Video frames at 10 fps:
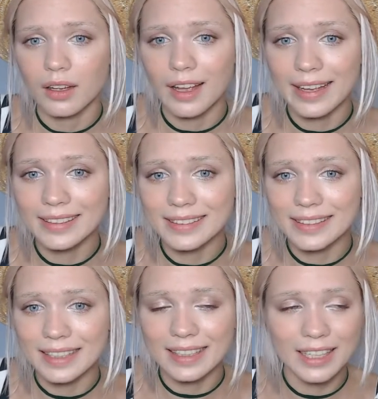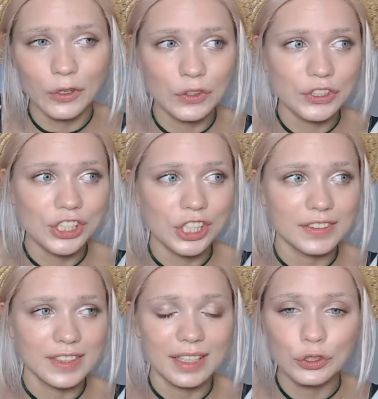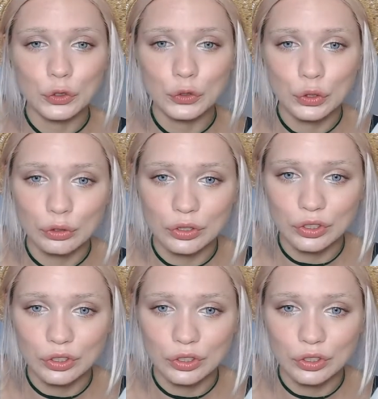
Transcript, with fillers: and he or she telling you to use